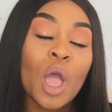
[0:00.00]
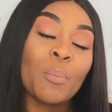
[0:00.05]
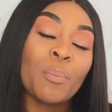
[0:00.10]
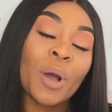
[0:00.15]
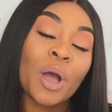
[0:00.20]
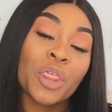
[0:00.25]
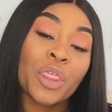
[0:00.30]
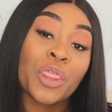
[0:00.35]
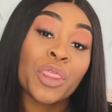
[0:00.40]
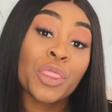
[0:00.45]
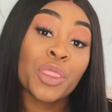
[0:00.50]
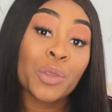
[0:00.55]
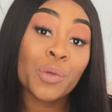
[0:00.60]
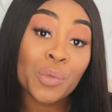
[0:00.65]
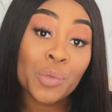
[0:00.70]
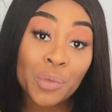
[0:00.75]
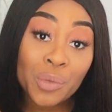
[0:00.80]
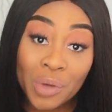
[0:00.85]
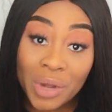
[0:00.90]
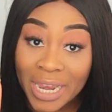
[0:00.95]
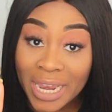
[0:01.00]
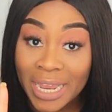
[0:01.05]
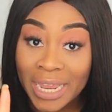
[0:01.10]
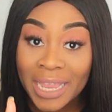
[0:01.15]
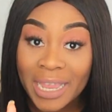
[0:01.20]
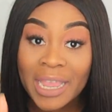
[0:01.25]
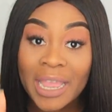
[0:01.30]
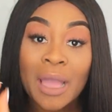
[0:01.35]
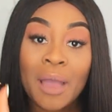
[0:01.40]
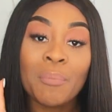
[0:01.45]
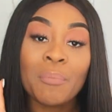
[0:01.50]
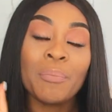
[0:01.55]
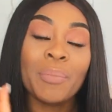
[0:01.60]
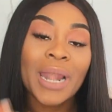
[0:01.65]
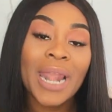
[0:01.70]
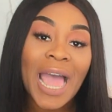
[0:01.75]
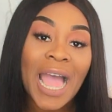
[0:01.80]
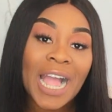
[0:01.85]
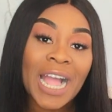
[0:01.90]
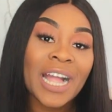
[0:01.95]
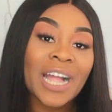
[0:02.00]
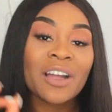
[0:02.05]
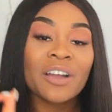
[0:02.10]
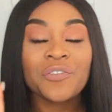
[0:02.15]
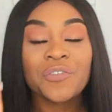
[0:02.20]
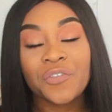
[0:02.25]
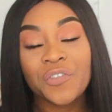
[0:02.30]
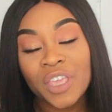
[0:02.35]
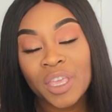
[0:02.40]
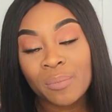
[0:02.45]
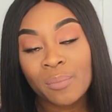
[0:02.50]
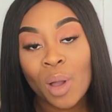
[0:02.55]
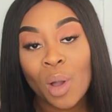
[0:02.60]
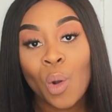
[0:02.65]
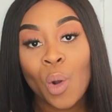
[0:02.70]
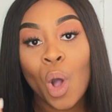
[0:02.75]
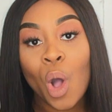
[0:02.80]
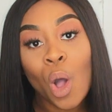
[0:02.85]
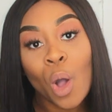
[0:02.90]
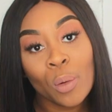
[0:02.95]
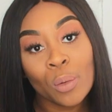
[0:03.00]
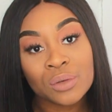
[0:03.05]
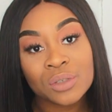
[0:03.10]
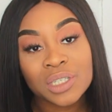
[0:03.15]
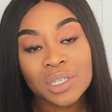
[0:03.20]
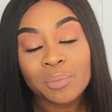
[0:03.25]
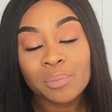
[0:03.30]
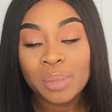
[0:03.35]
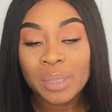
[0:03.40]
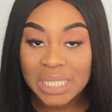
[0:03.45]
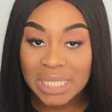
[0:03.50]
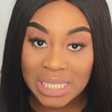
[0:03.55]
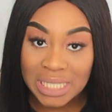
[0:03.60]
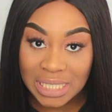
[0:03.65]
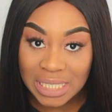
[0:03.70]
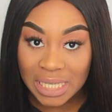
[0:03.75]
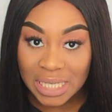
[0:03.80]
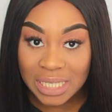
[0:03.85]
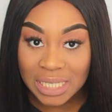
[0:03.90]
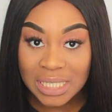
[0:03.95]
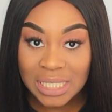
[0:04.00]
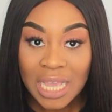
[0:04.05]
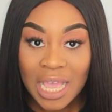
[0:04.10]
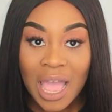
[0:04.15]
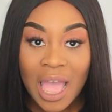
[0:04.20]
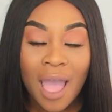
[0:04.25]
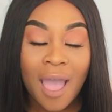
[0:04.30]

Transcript: but three black female owned businesses.